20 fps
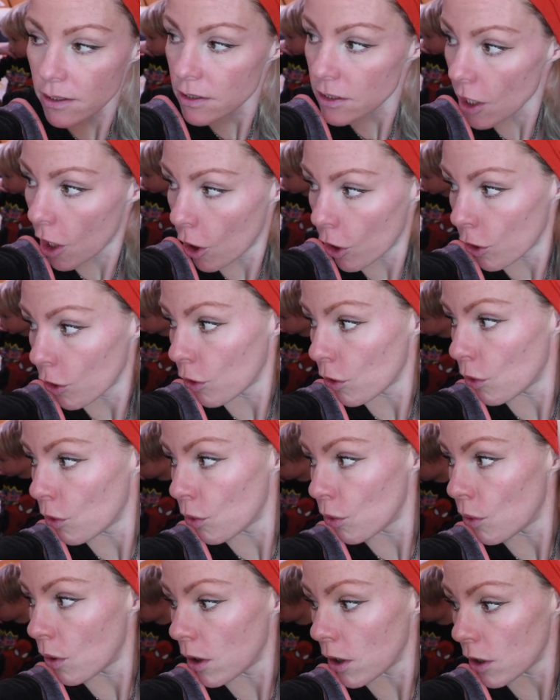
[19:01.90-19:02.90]

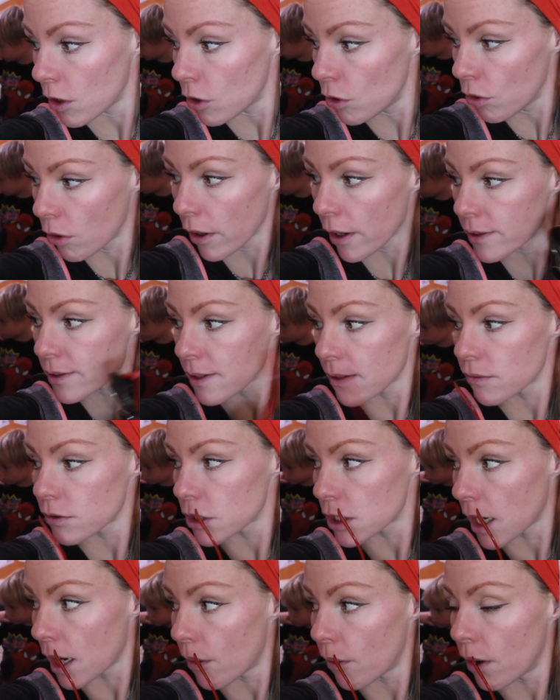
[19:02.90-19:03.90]
So you're going to have a
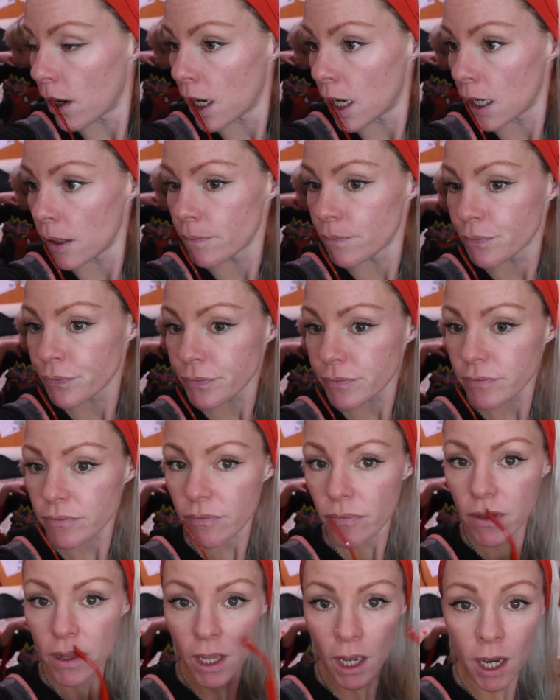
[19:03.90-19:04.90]
shower.
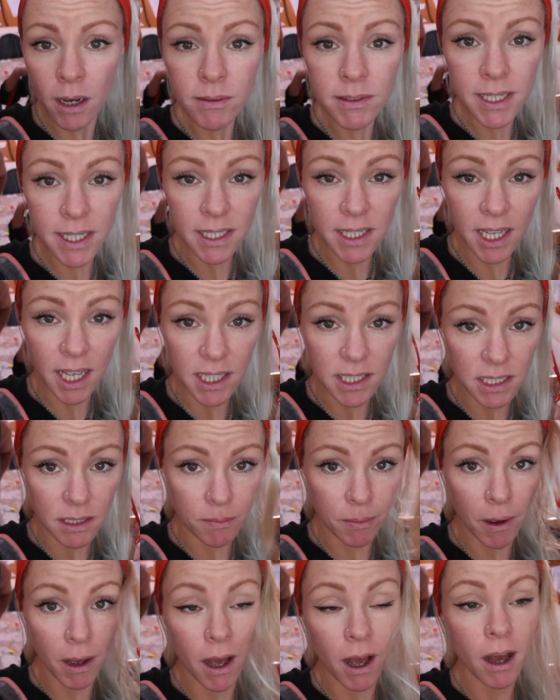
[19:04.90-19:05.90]
I'm taking the kids to
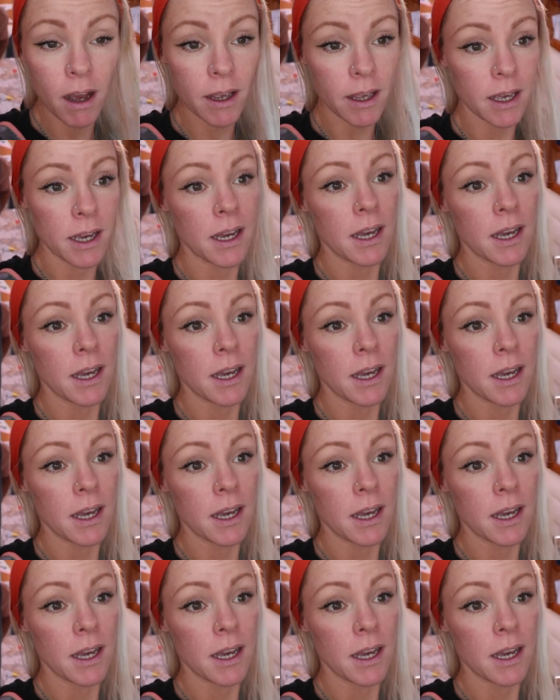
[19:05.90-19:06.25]
the park.